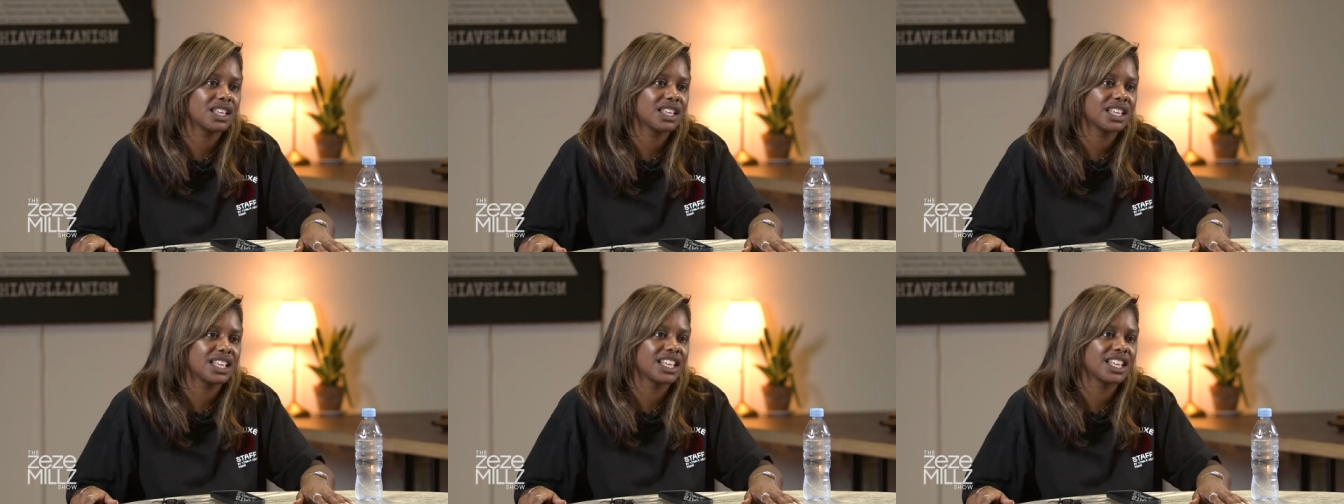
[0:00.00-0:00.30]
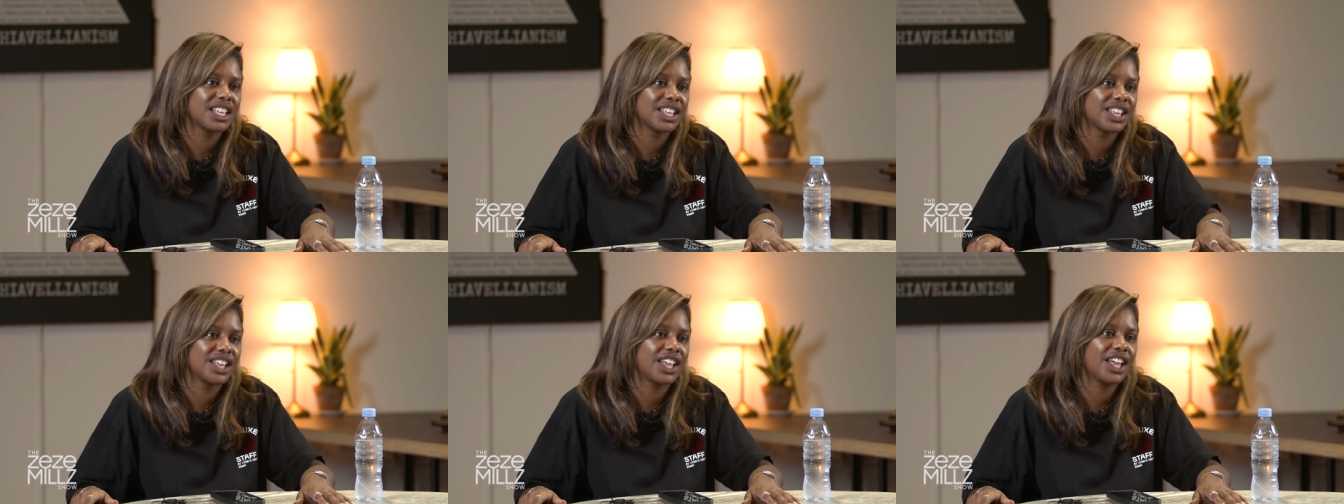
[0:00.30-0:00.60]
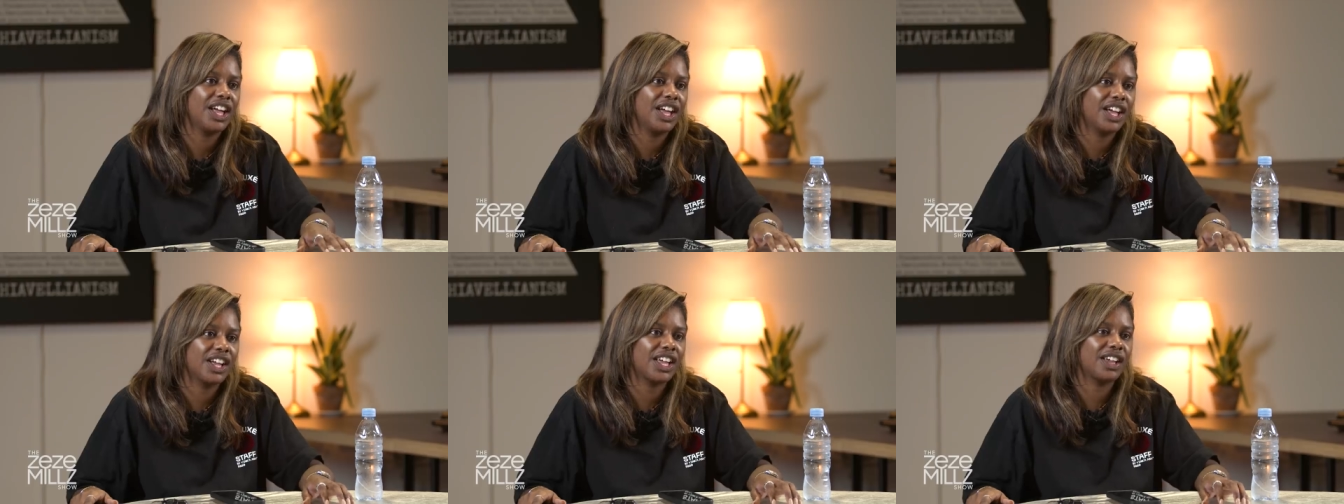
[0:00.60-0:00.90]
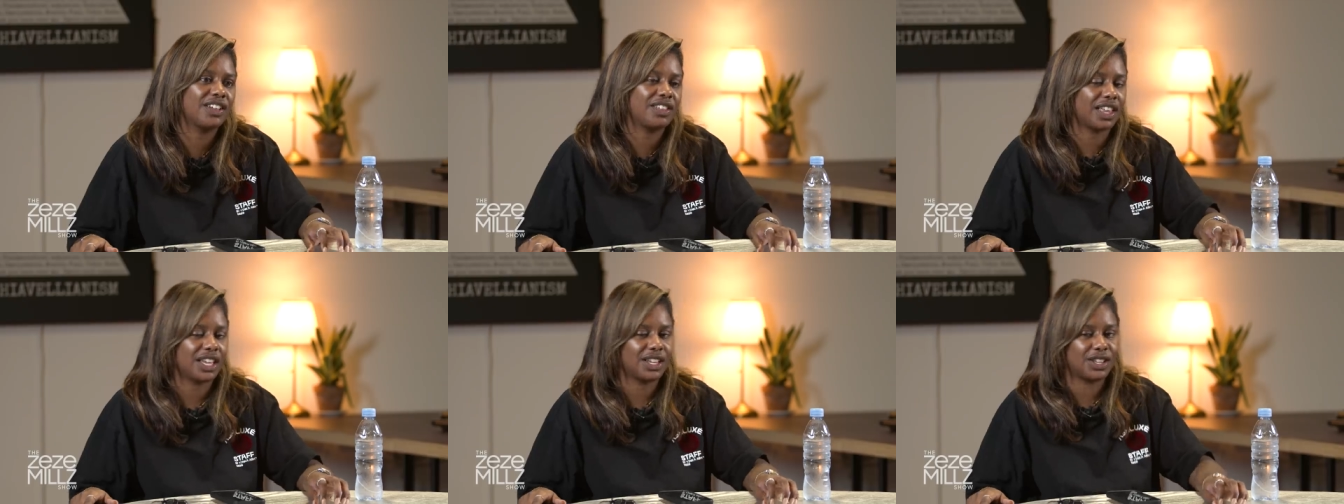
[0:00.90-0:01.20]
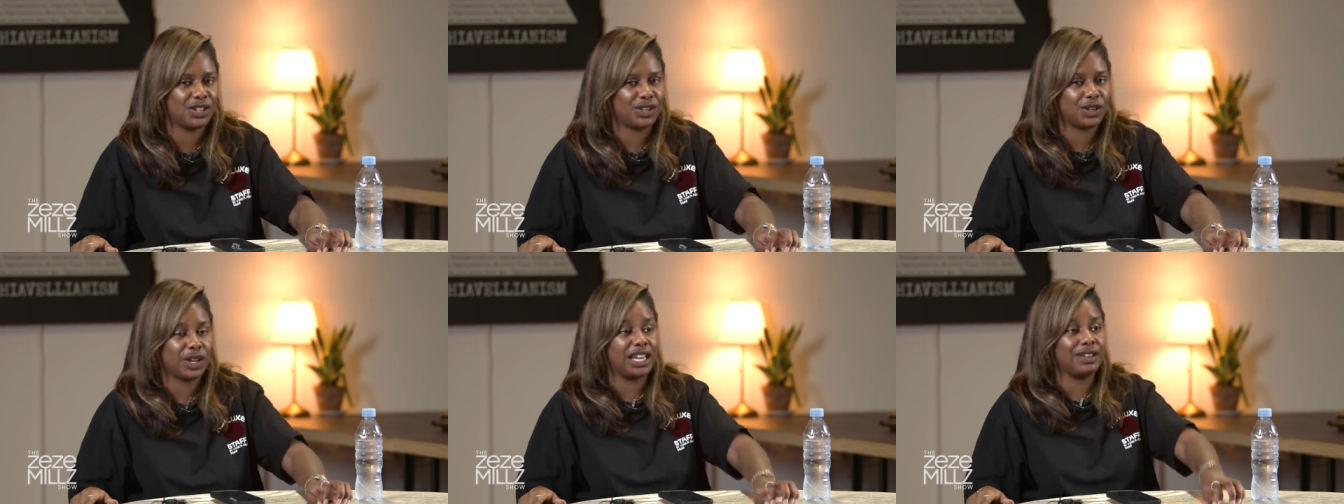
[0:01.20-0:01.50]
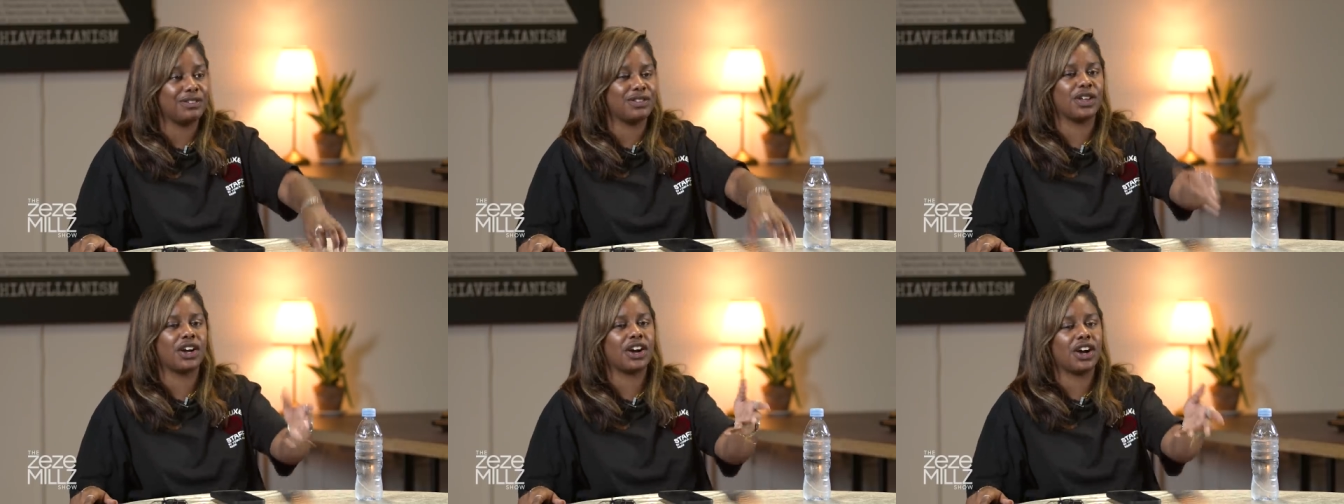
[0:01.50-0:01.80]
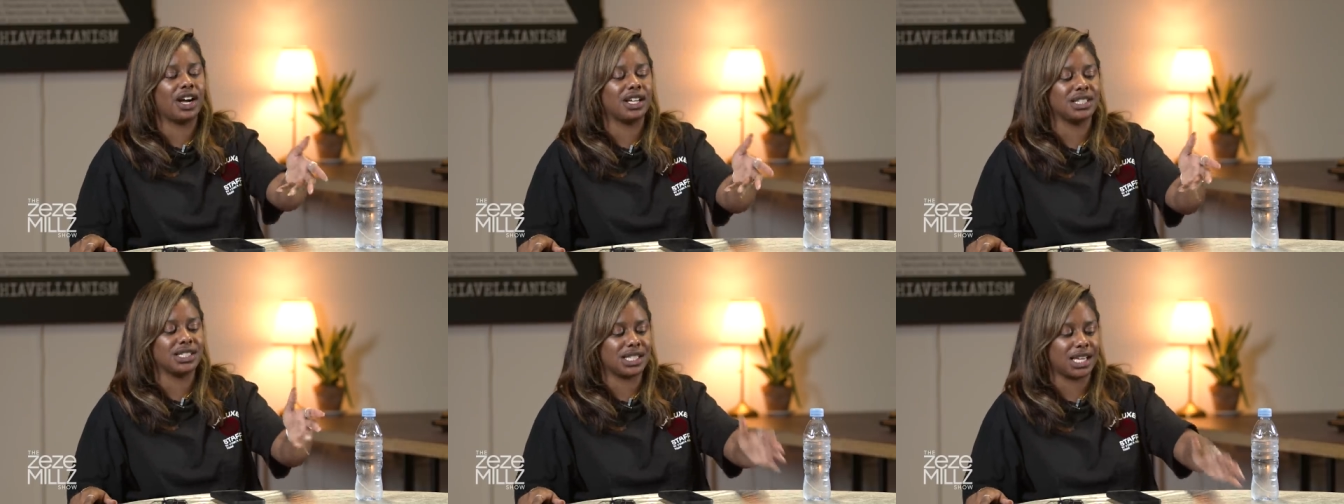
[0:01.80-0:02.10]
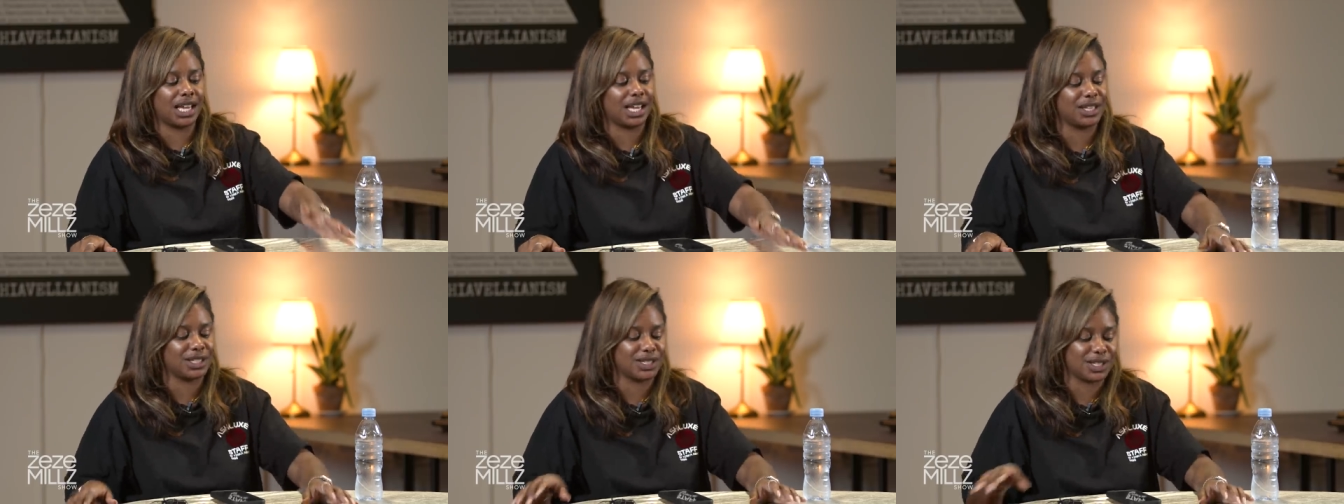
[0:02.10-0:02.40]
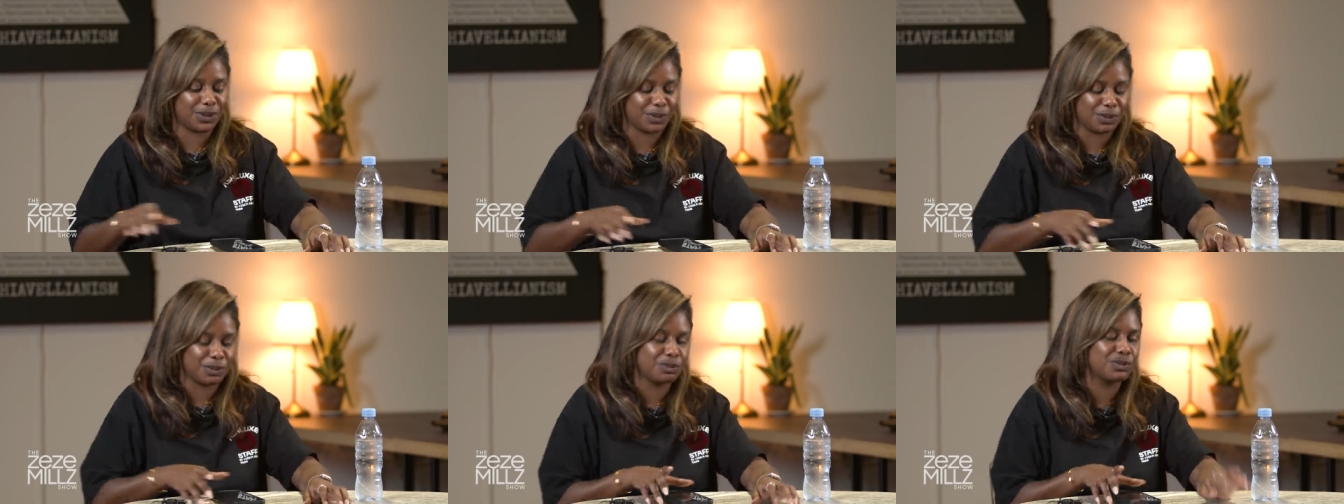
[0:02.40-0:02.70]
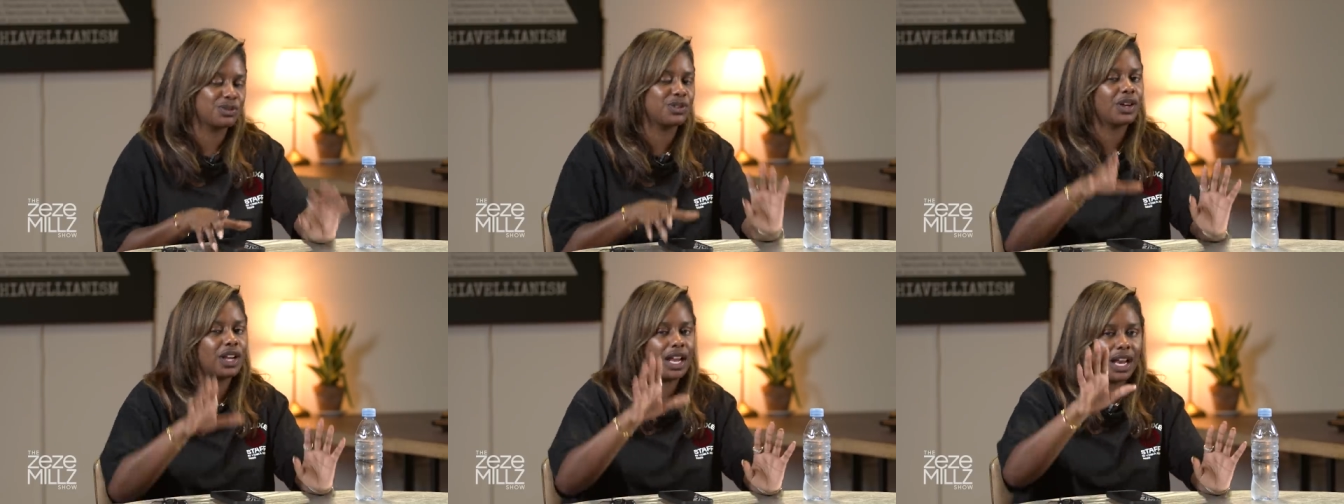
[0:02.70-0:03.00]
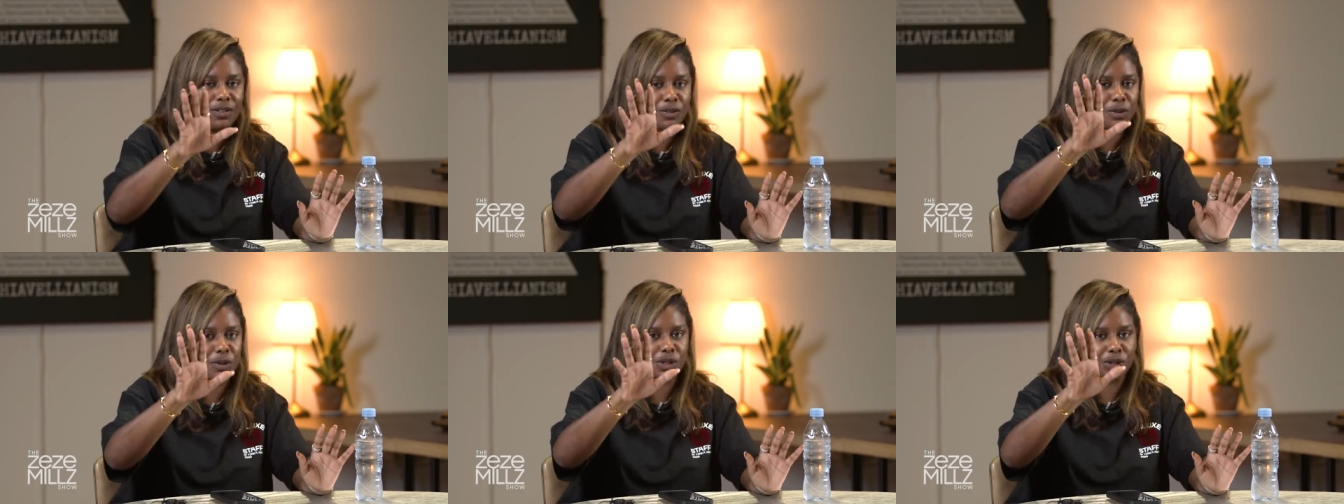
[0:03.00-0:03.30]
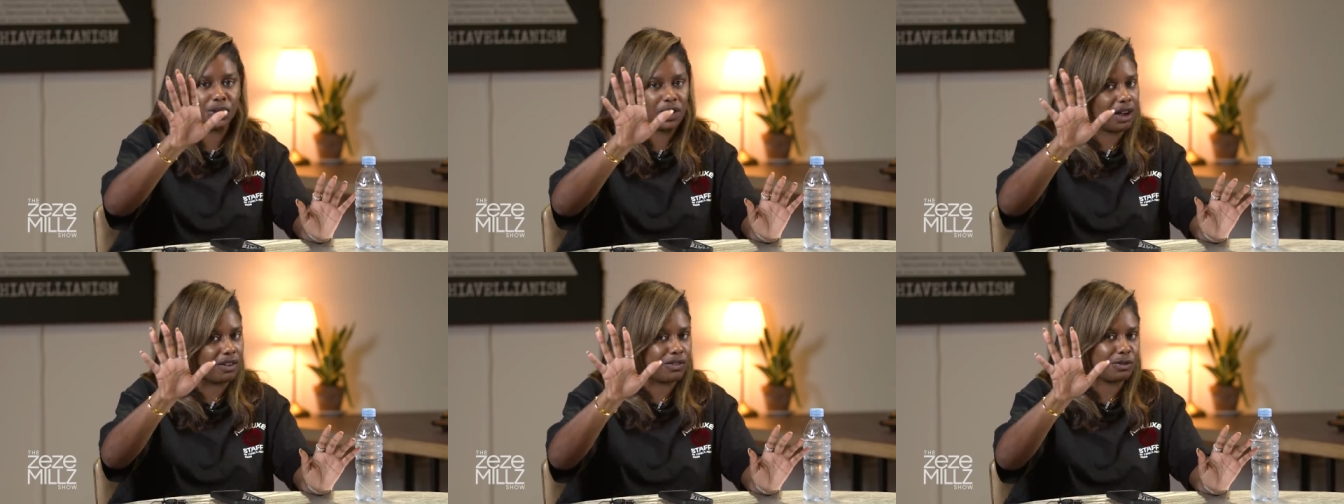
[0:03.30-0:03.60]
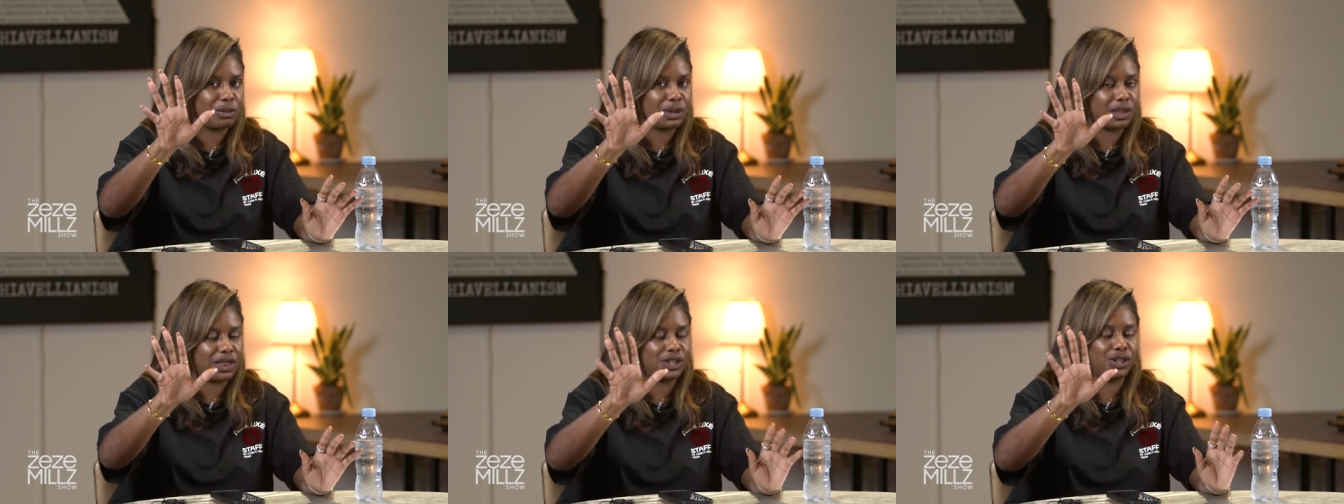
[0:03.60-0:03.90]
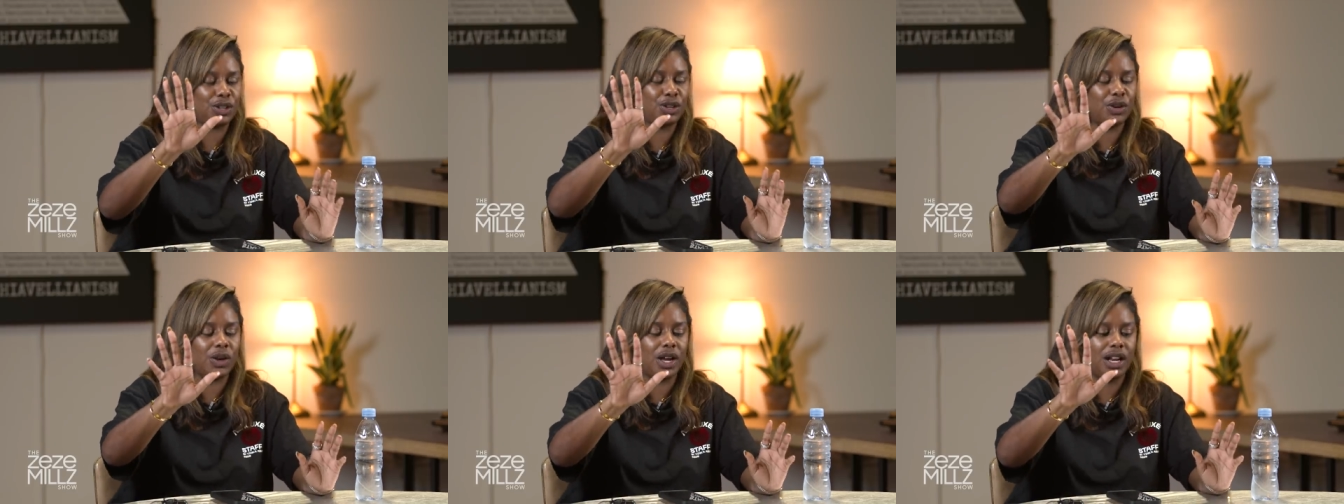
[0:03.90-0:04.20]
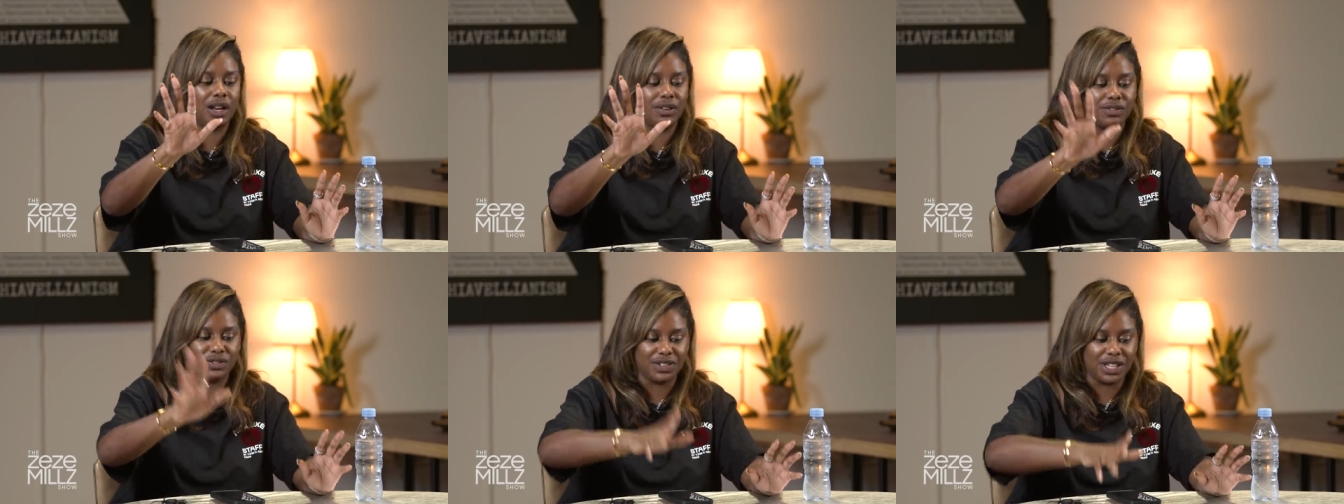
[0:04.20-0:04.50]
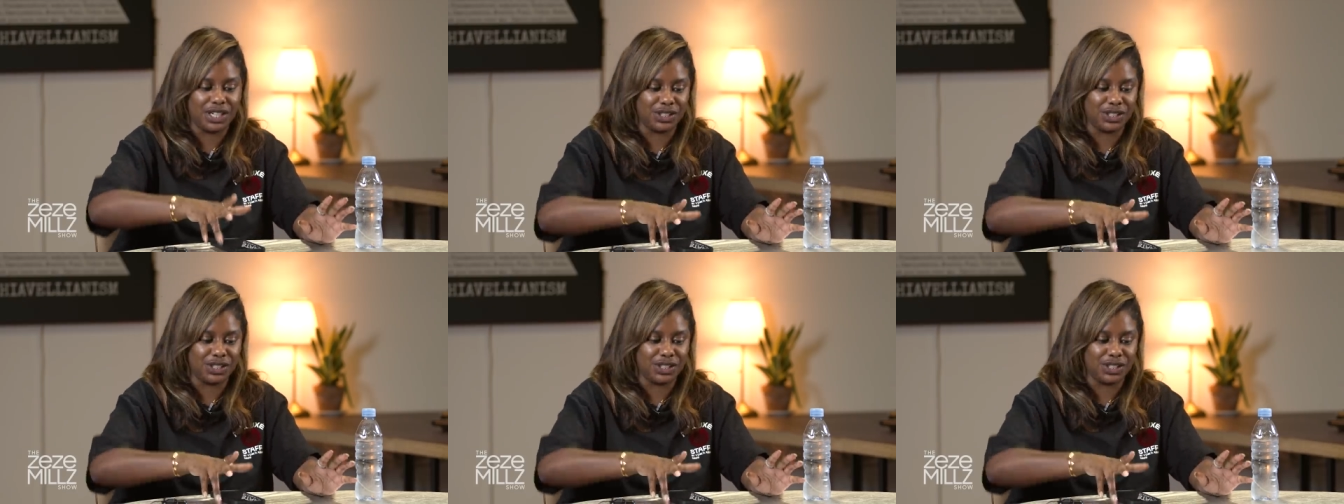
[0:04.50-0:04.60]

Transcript: giving you Nigerian. Okay, thank you. Even though I can't say, so that everyone don't come for me, that you know I love